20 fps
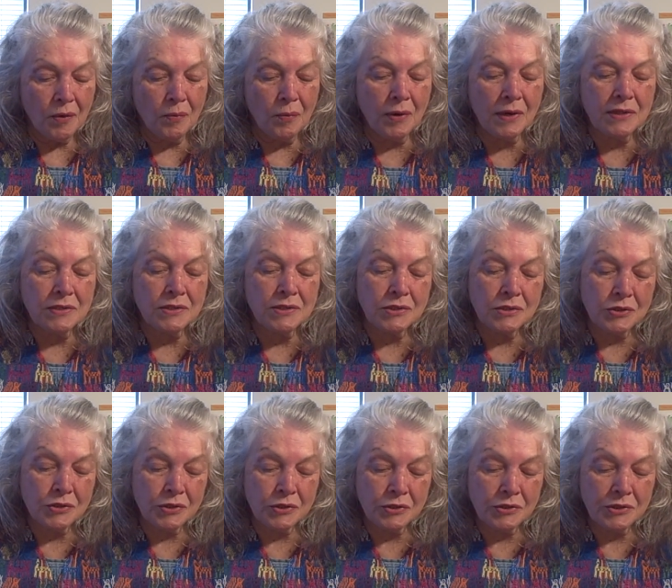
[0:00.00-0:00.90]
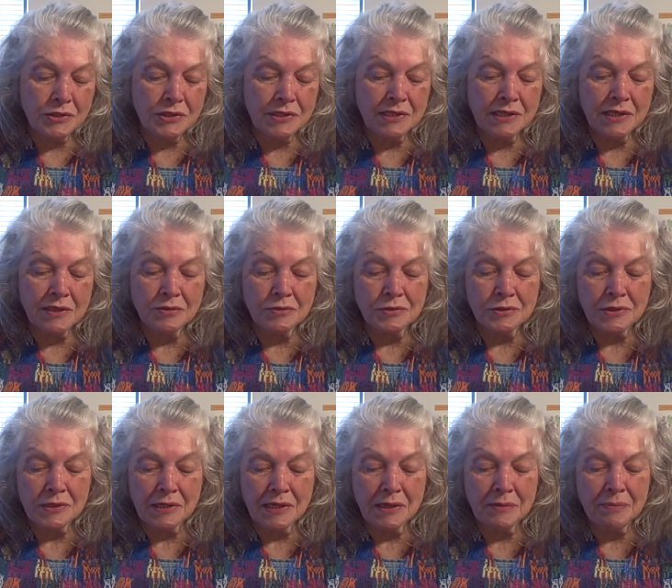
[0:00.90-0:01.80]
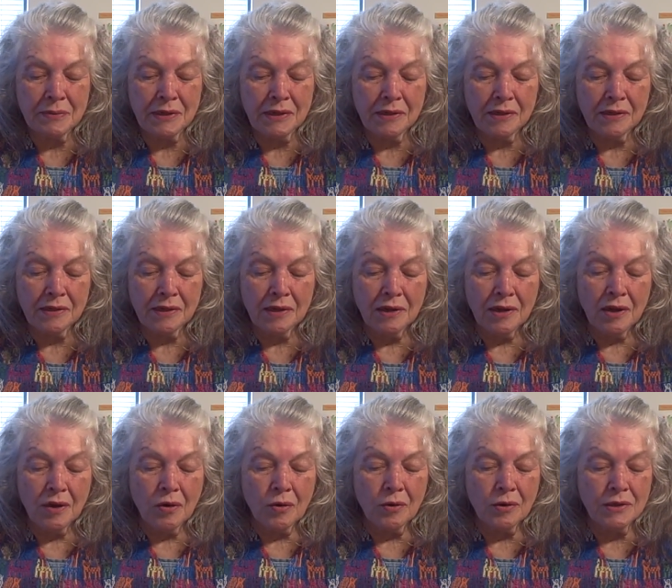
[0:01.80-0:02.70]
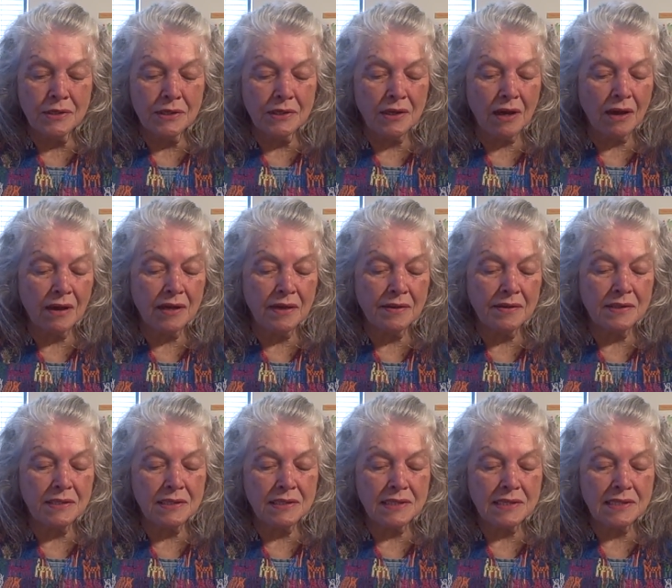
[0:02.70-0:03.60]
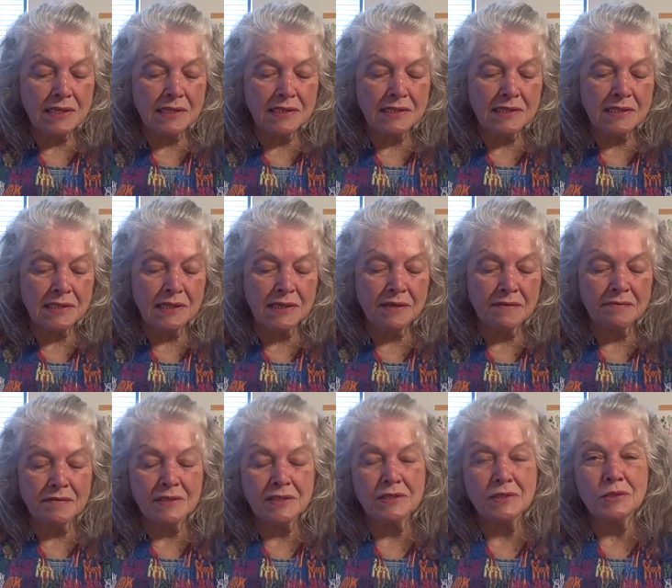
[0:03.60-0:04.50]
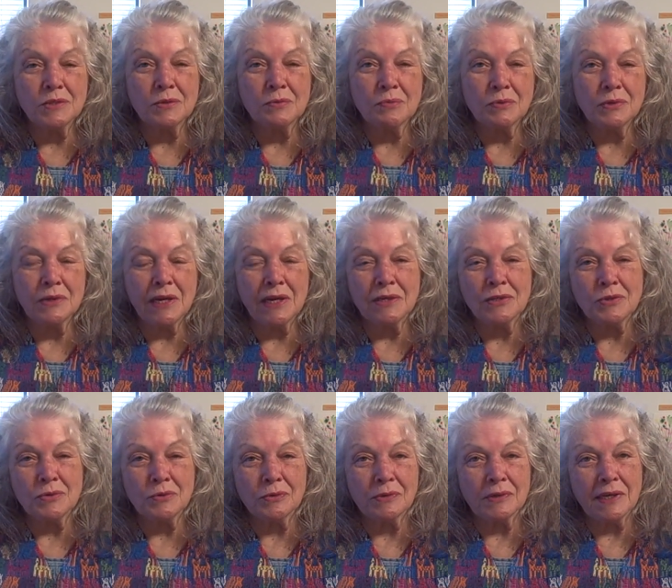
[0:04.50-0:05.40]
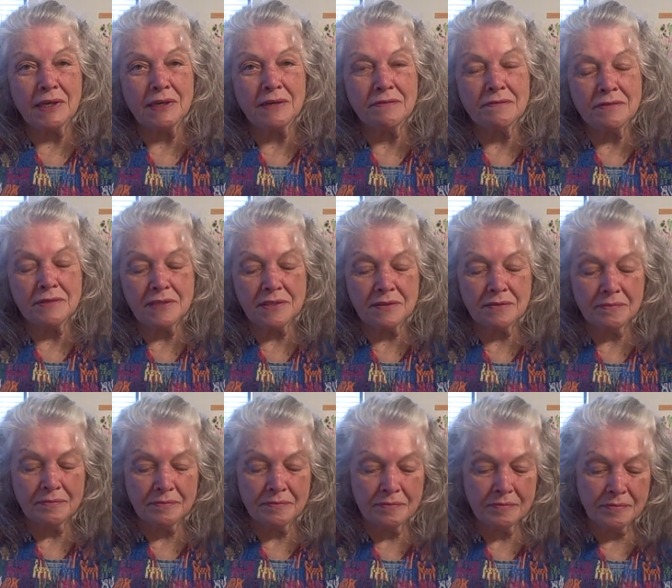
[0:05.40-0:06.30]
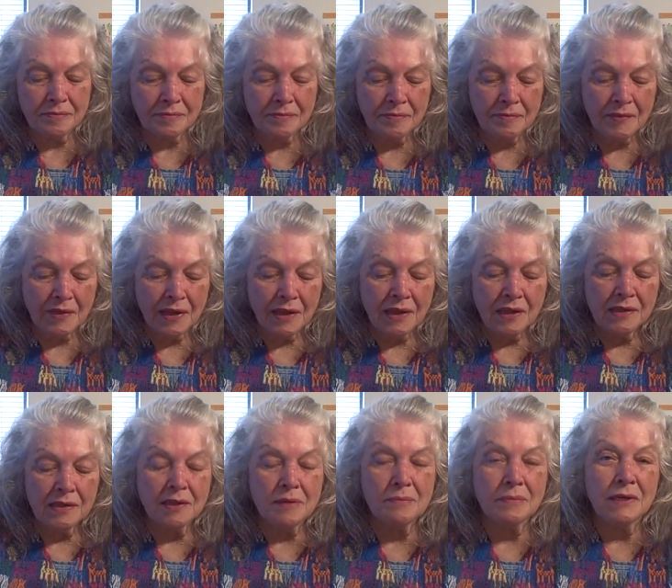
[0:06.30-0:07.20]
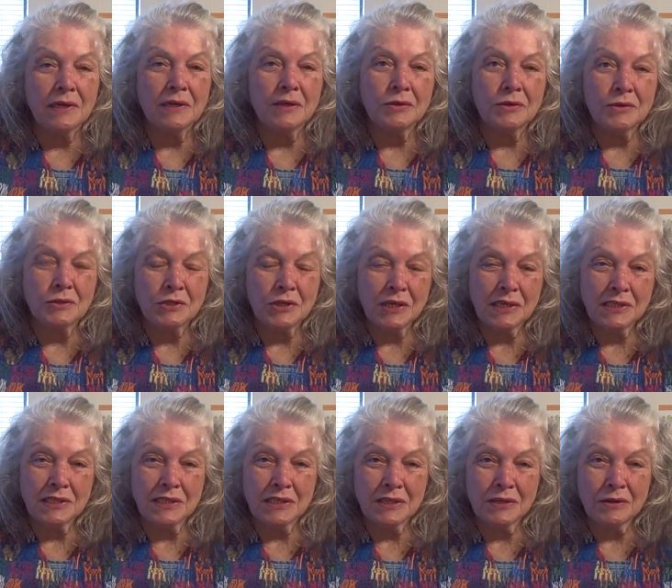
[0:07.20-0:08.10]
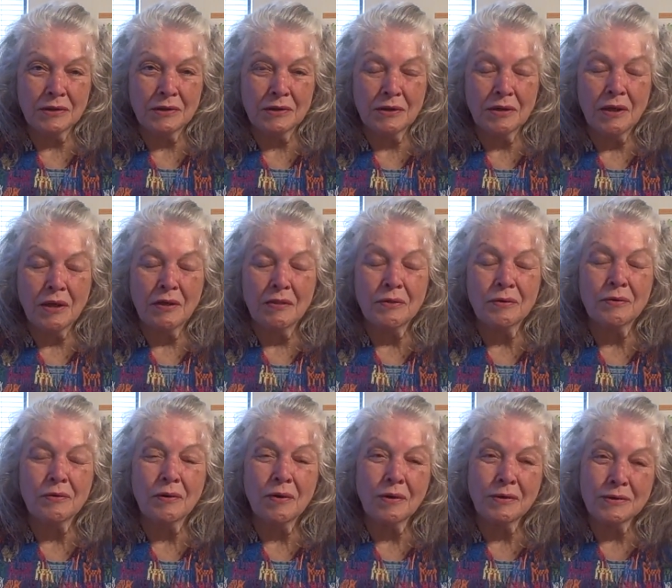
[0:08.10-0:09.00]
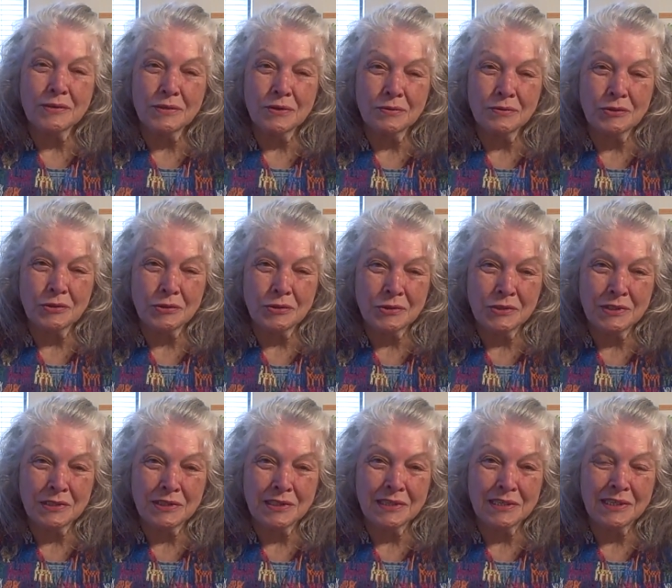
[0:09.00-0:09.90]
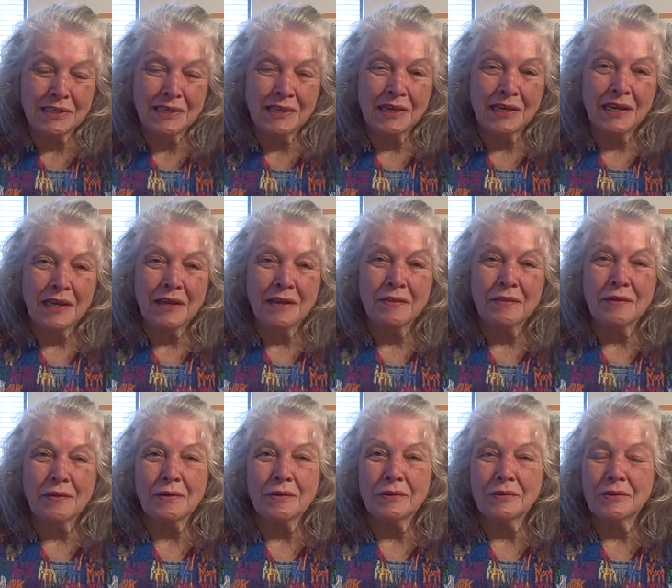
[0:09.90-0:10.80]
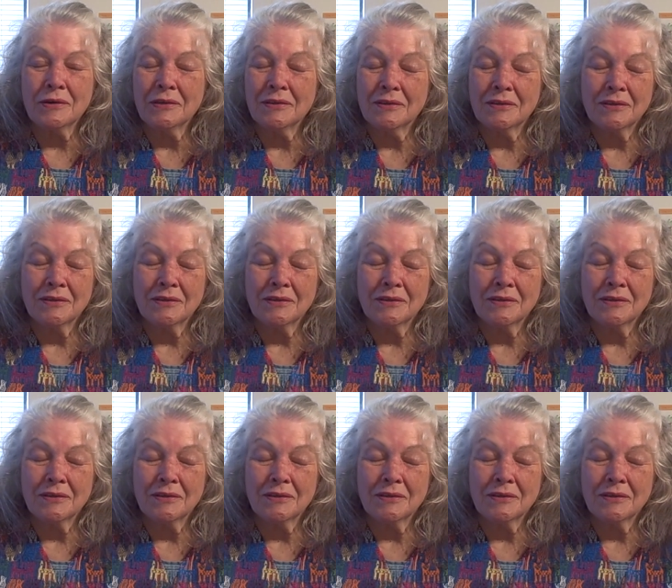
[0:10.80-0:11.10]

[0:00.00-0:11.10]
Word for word: whereas the church is either sleeping or denying the necessity of these supernatural gifts. Let me interject here. There are also churches that are